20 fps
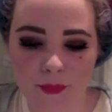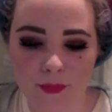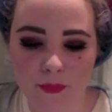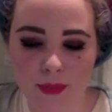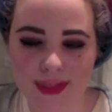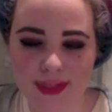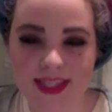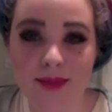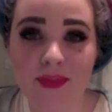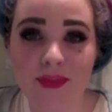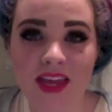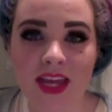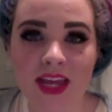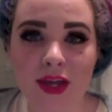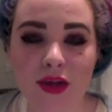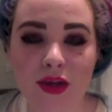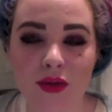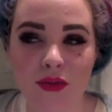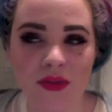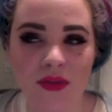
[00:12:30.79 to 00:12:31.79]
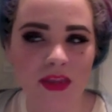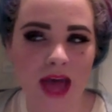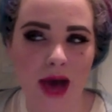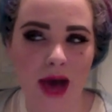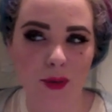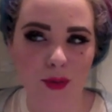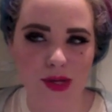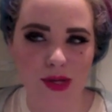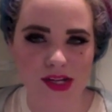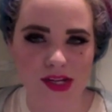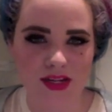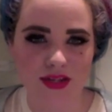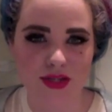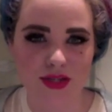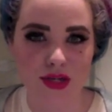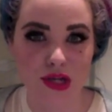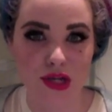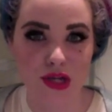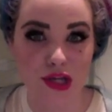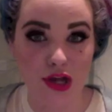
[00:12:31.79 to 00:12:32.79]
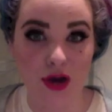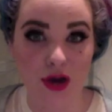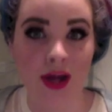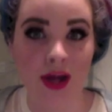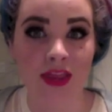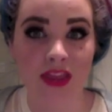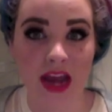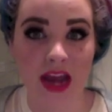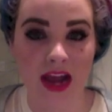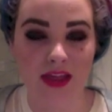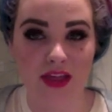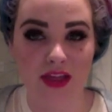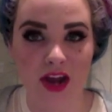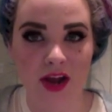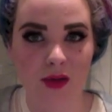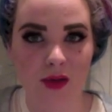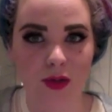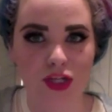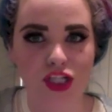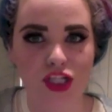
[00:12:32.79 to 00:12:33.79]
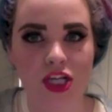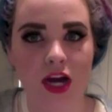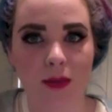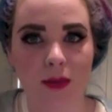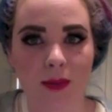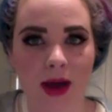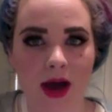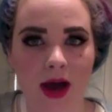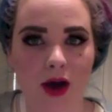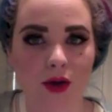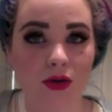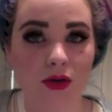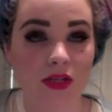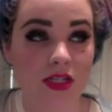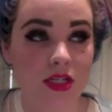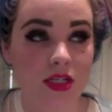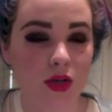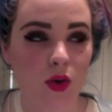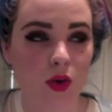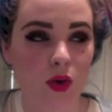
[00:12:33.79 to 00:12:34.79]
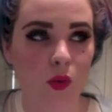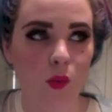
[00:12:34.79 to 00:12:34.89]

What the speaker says: But something that was good that I thought I would share about